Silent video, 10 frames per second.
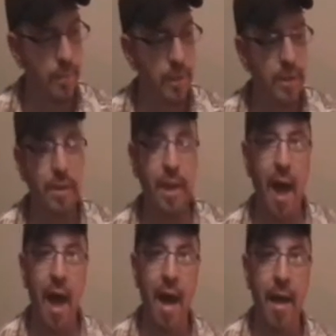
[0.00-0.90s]

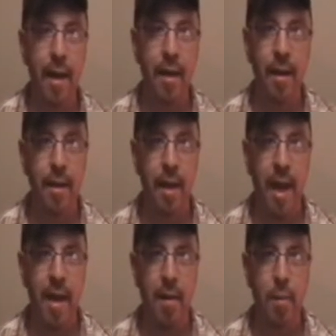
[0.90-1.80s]
Scott
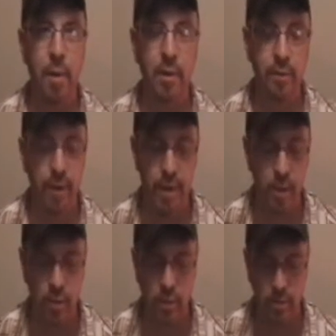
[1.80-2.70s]
had on one of his
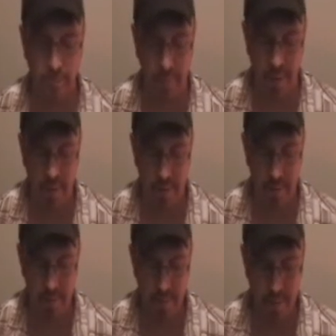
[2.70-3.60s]
videos, but
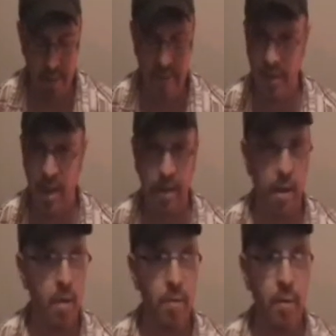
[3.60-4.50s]
he's like,
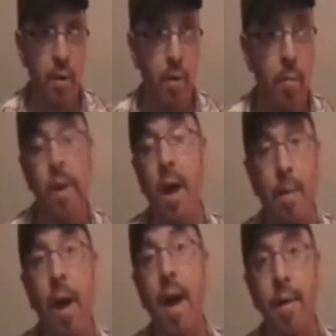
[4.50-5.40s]
no dude, but
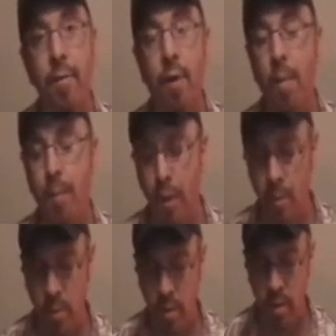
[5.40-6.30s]
I'll buy it from
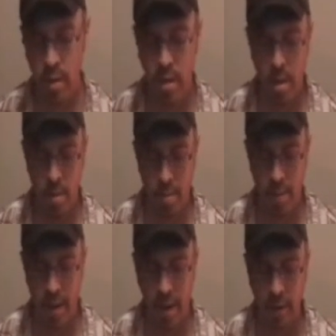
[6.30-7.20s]
you.
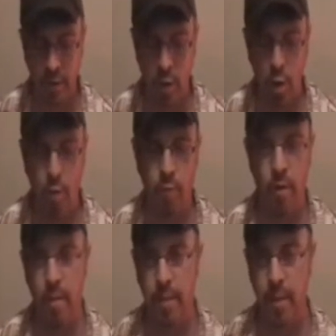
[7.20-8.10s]
But I'll just go from the